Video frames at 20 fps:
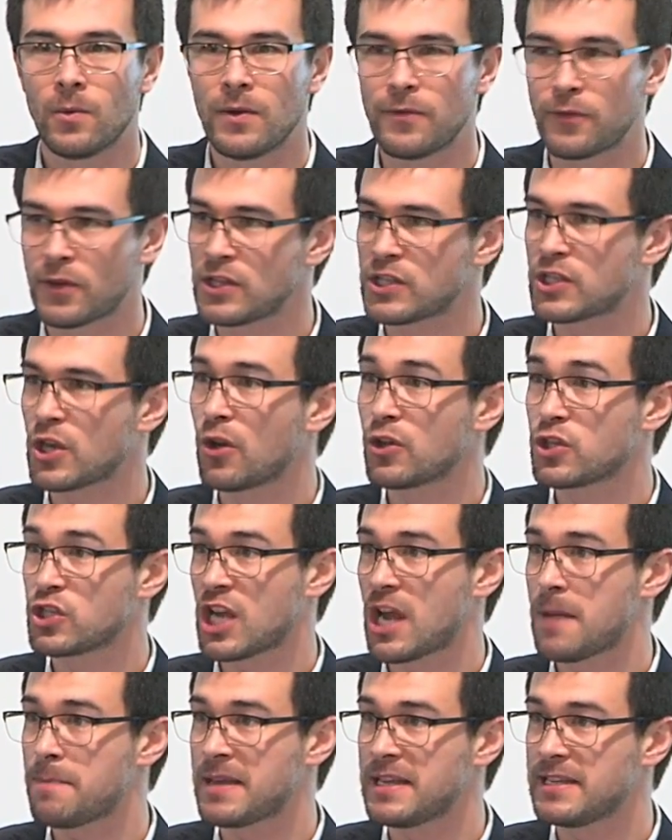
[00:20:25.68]
We've consulted
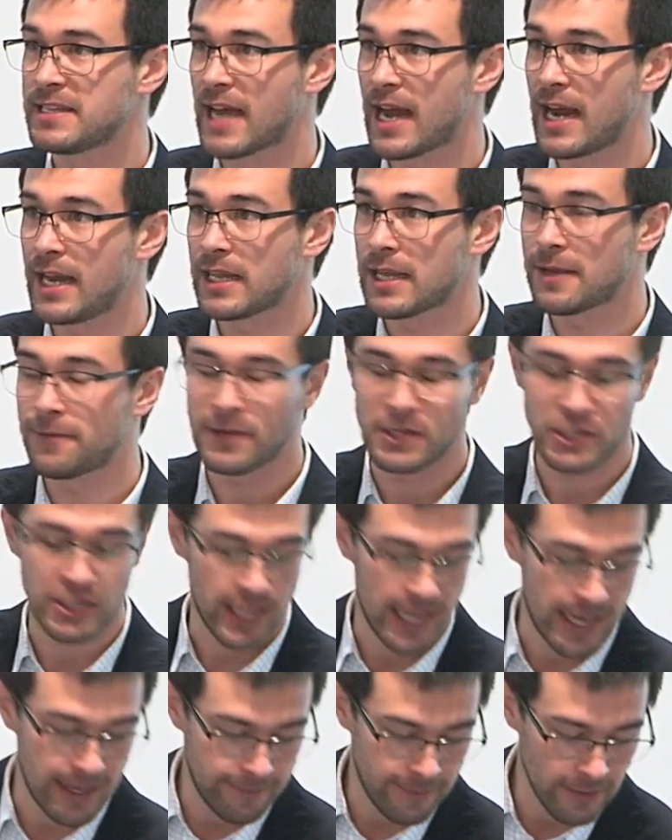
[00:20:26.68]
Champion Data, the
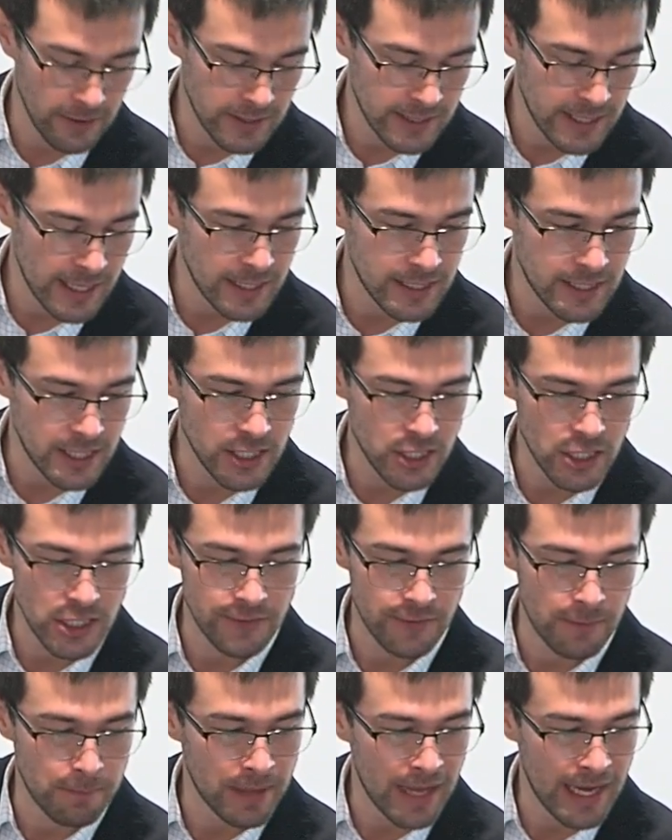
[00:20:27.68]
official AFL
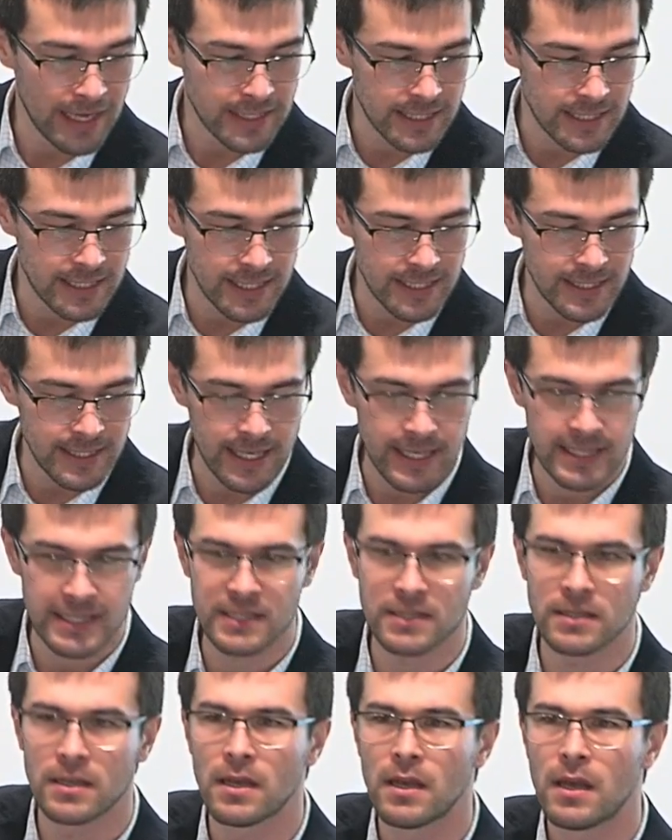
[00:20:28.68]
statisticians for playing
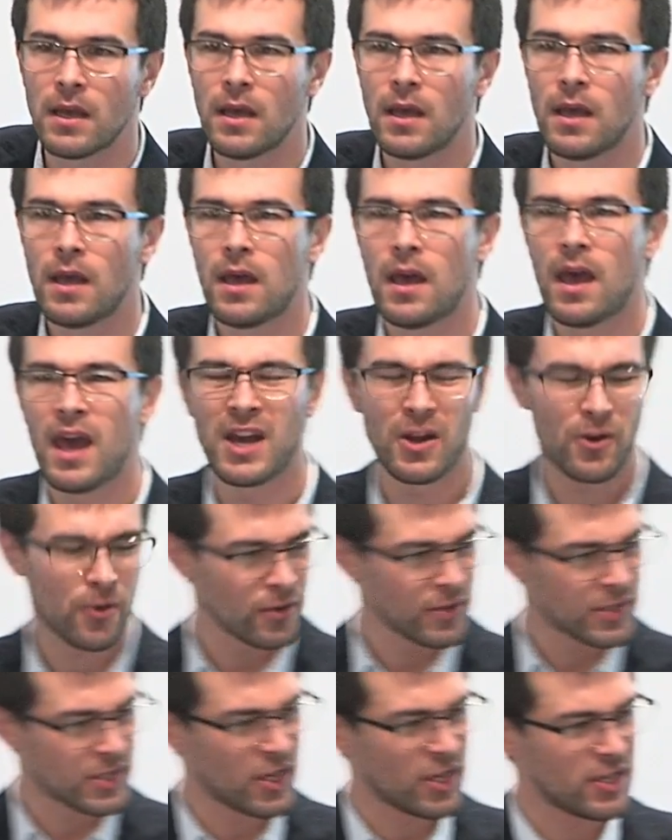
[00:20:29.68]
statistics, and
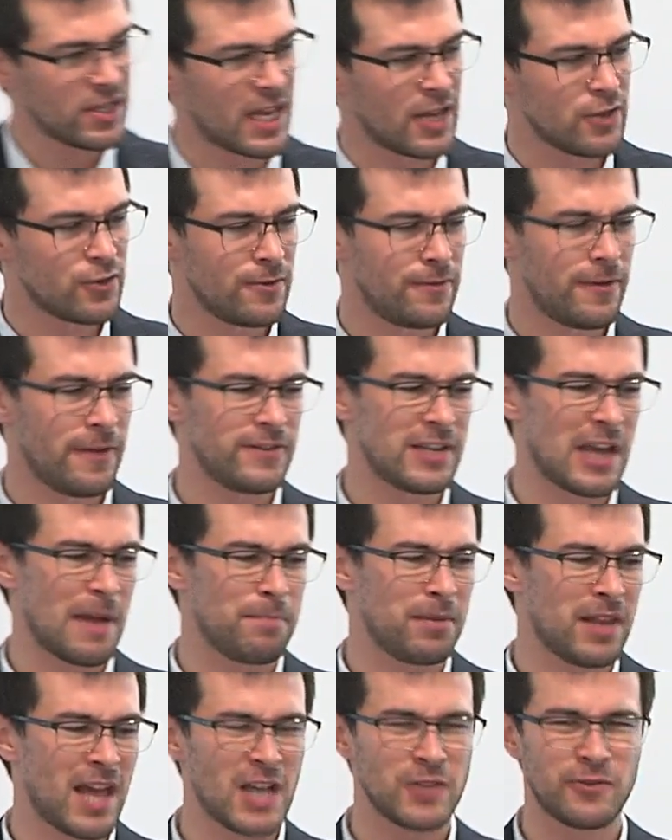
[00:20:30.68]
across those
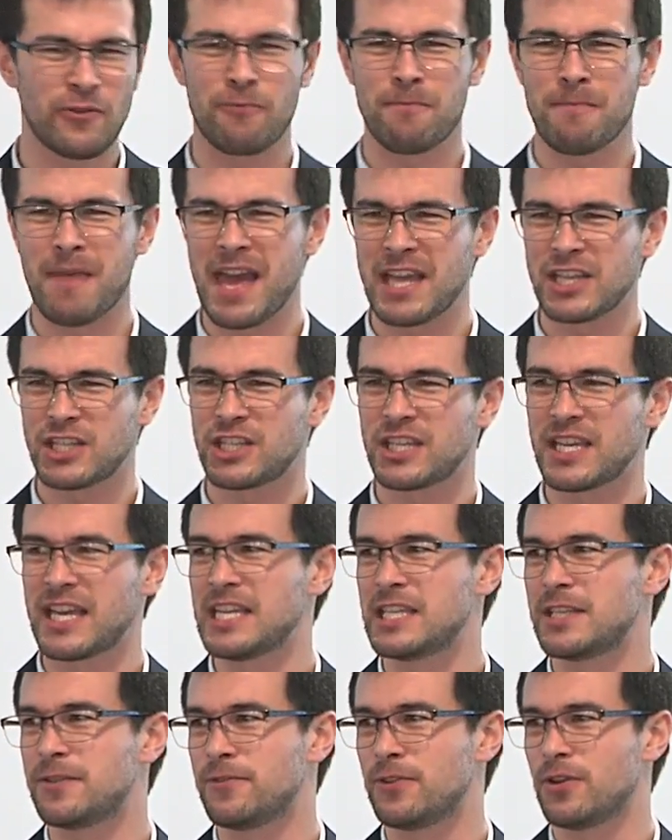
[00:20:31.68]
158 players, we've managed to
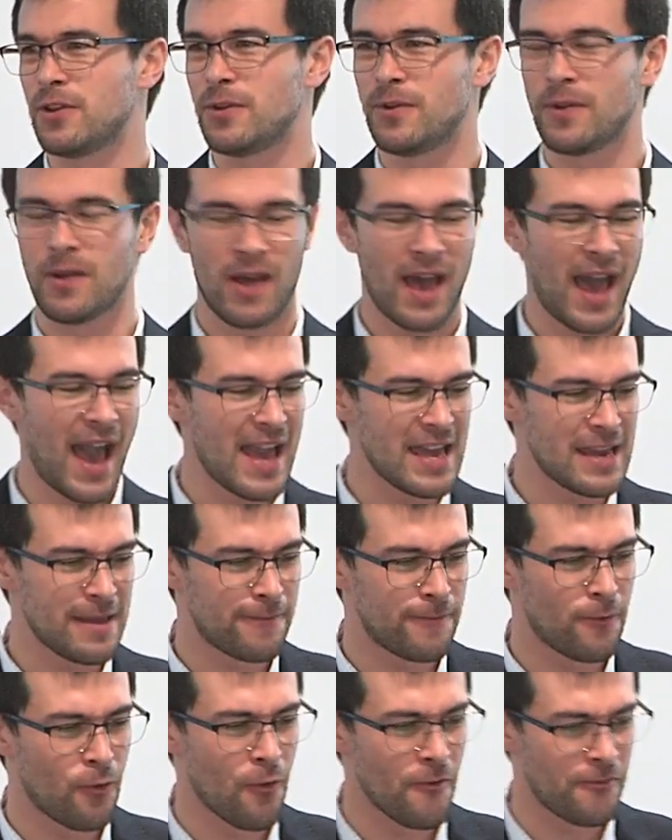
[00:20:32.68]
interview
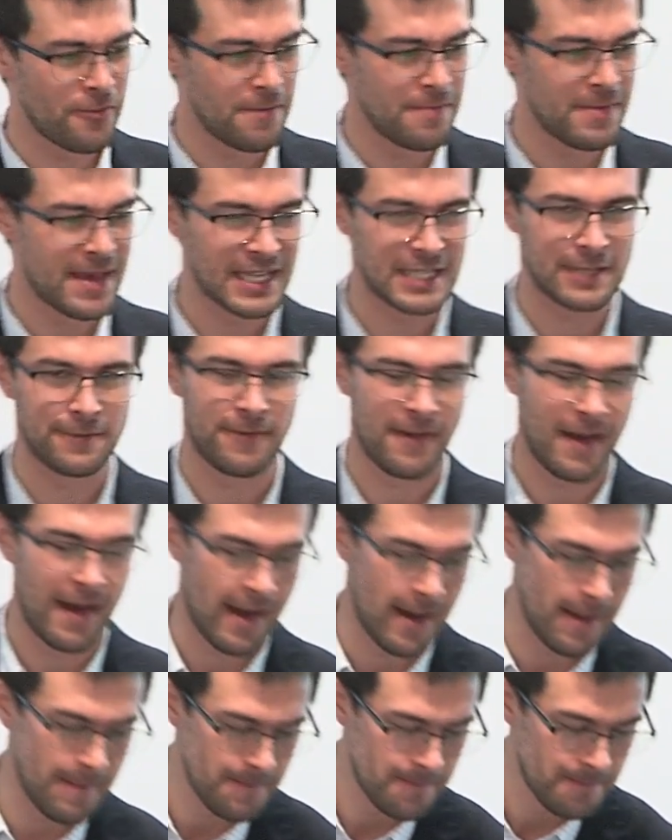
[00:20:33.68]
84 of them thus
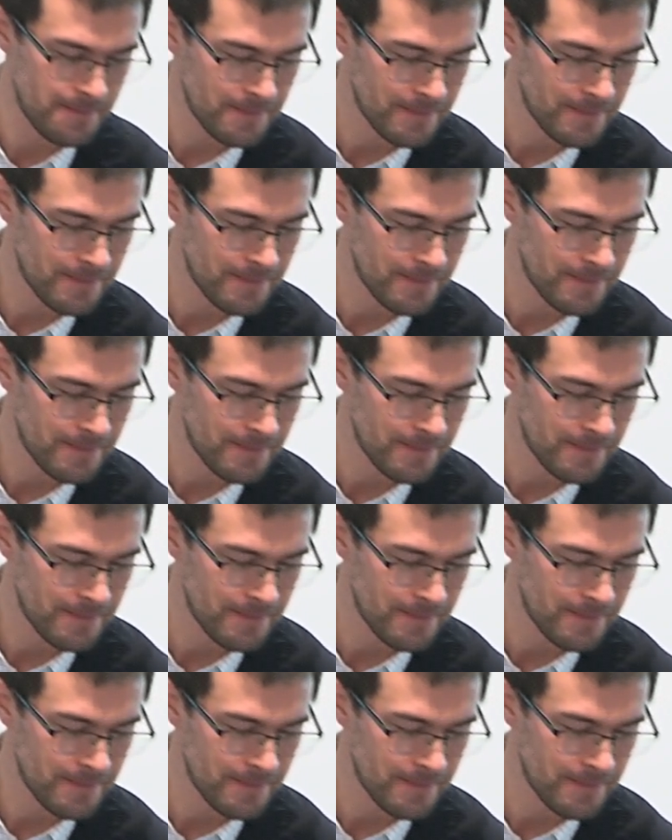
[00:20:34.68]
far.